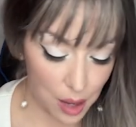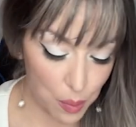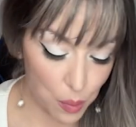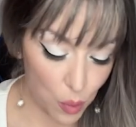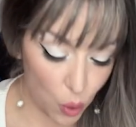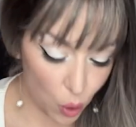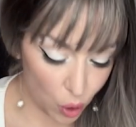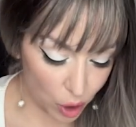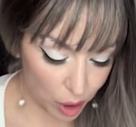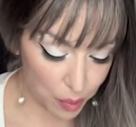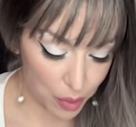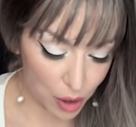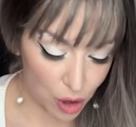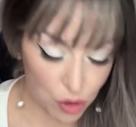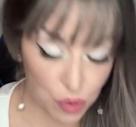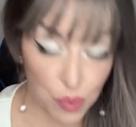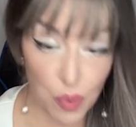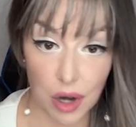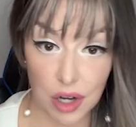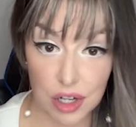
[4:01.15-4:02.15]
More
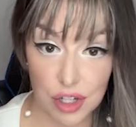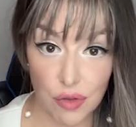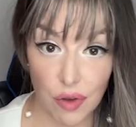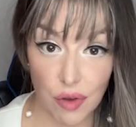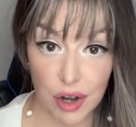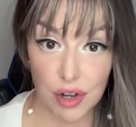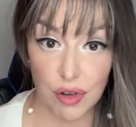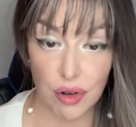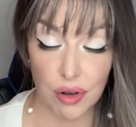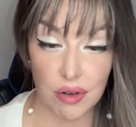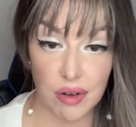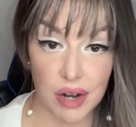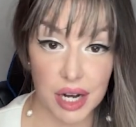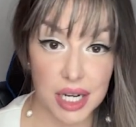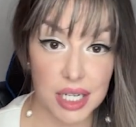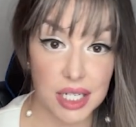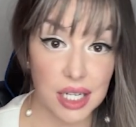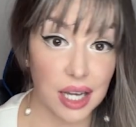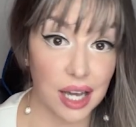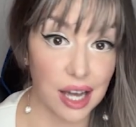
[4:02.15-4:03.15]
about Mars
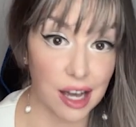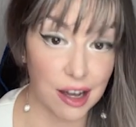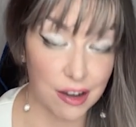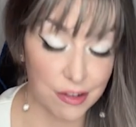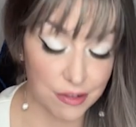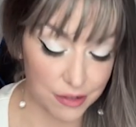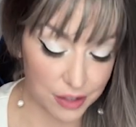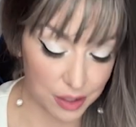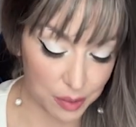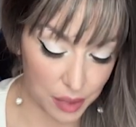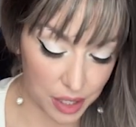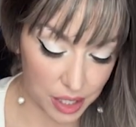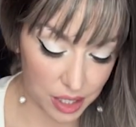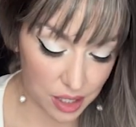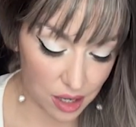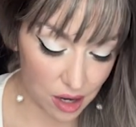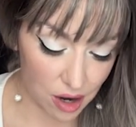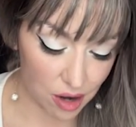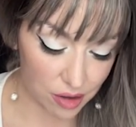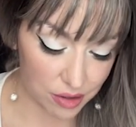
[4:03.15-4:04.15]
retrograde I have in
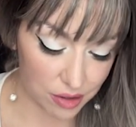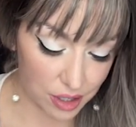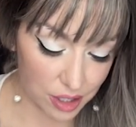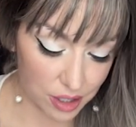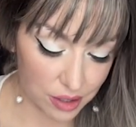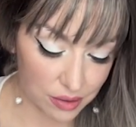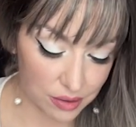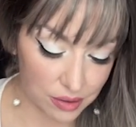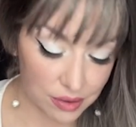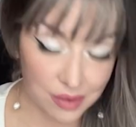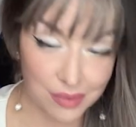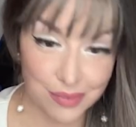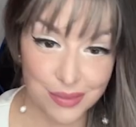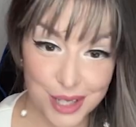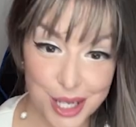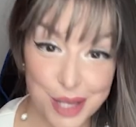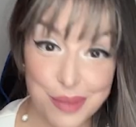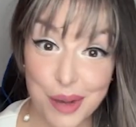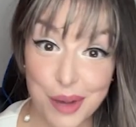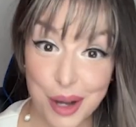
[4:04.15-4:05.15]

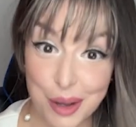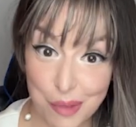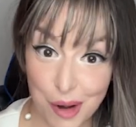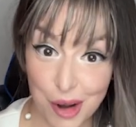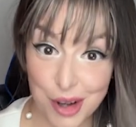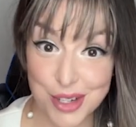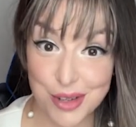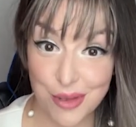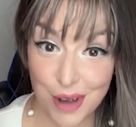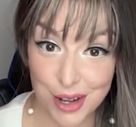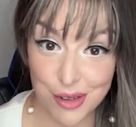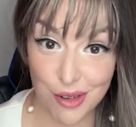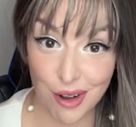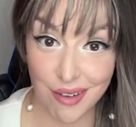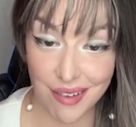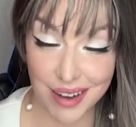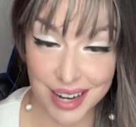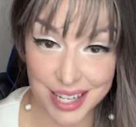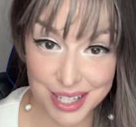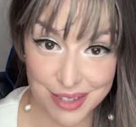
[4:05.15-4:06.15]
my Mars
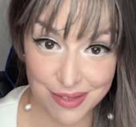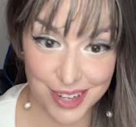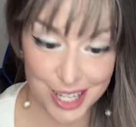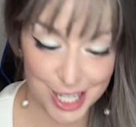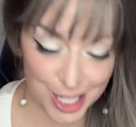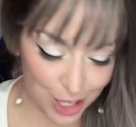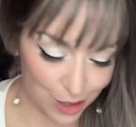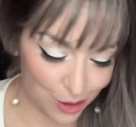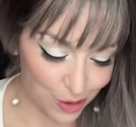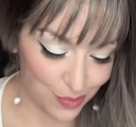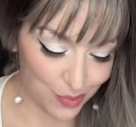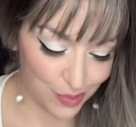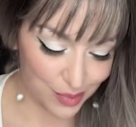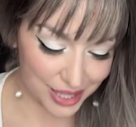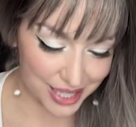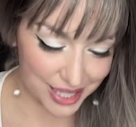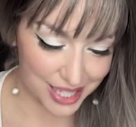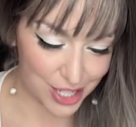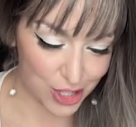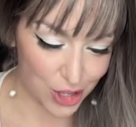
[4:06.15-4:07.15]
retrograde video.
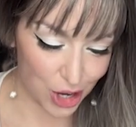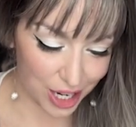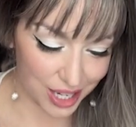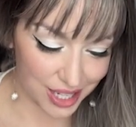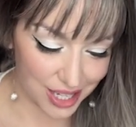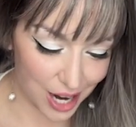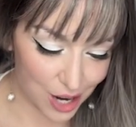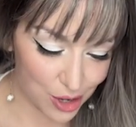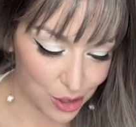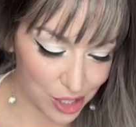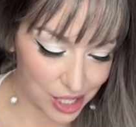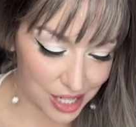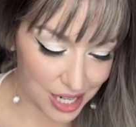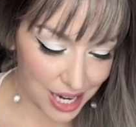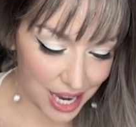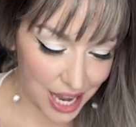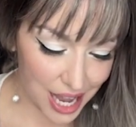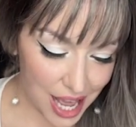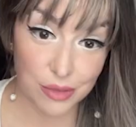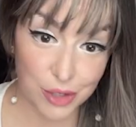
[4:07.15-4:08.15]
Please check it out.
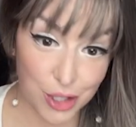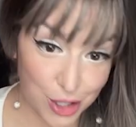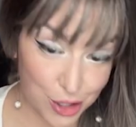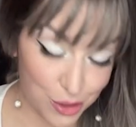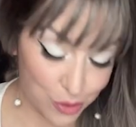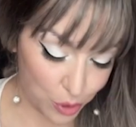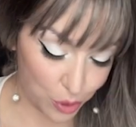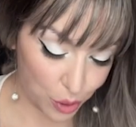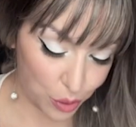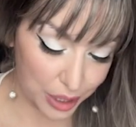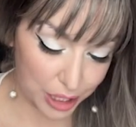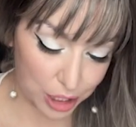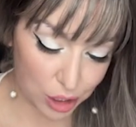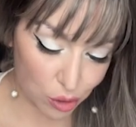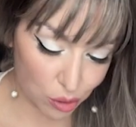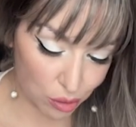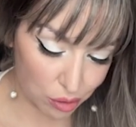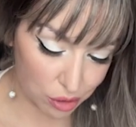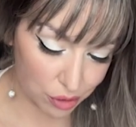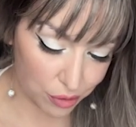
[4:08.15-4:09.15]
Just a quick
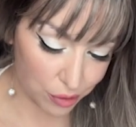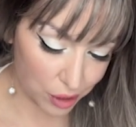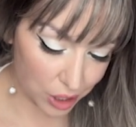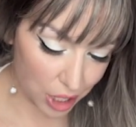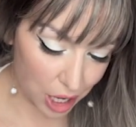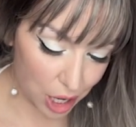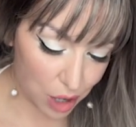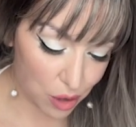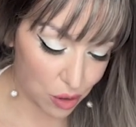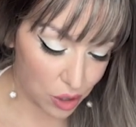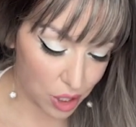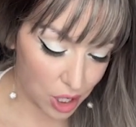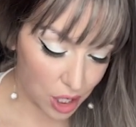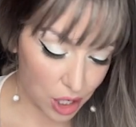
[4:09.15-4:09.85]
note for now.